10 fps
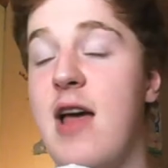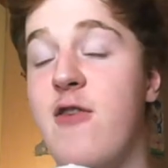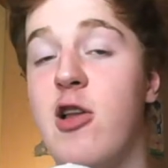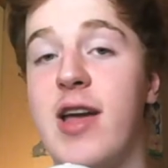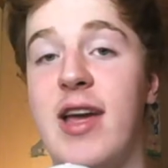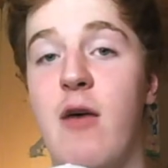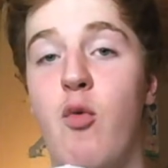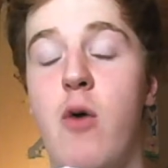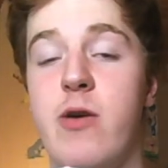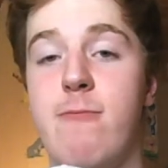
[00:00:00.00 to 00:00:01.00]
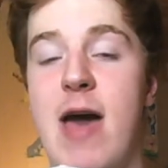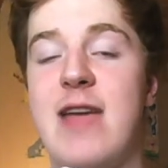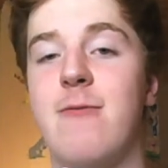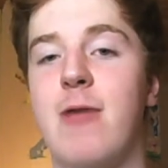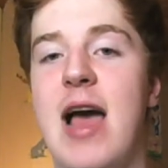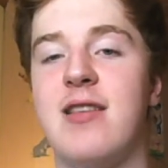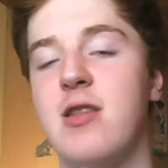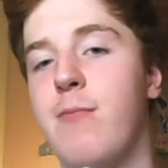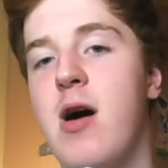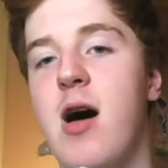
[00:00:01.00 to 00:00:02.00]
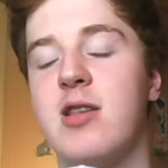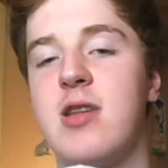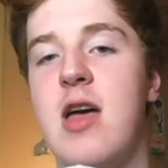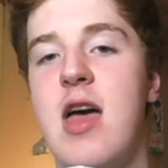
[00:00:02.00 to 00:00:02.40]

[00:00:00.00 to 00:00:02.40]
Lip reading: if you're looking at what we've paid for players in the past.